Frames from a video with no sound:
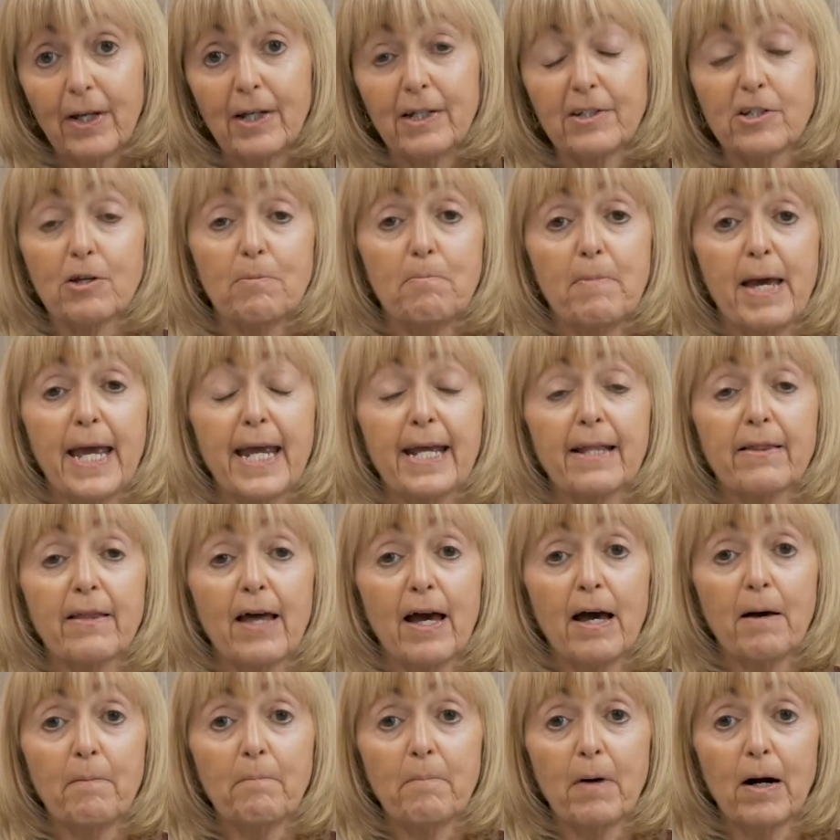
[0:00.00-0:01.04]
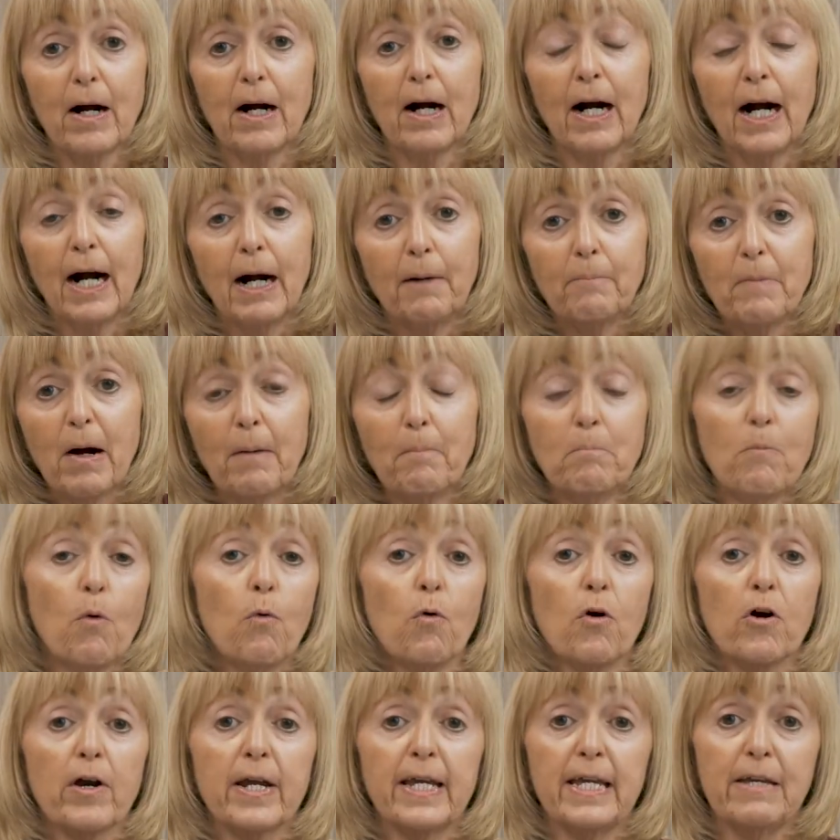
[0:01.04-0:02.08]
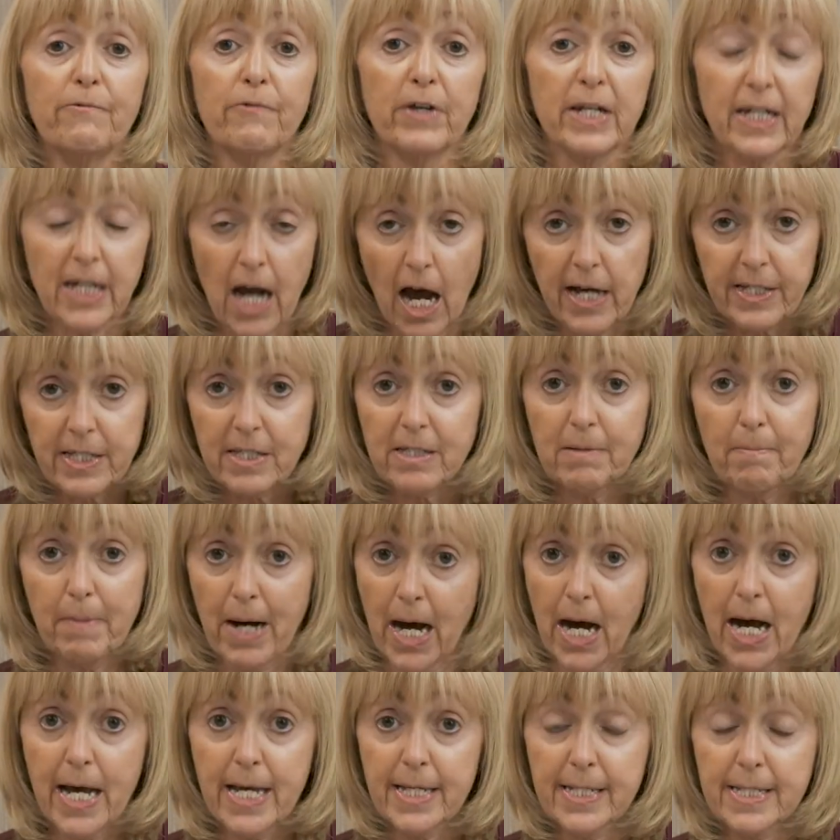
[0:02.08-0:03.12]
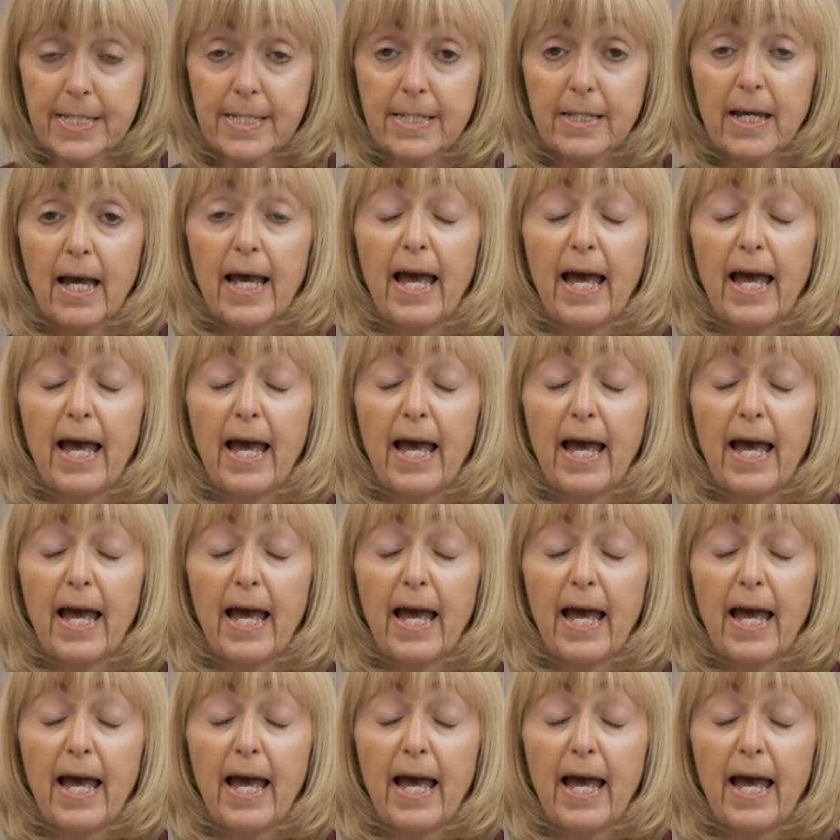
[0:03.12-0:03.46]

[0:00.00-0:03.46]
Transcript: to make them more even customized.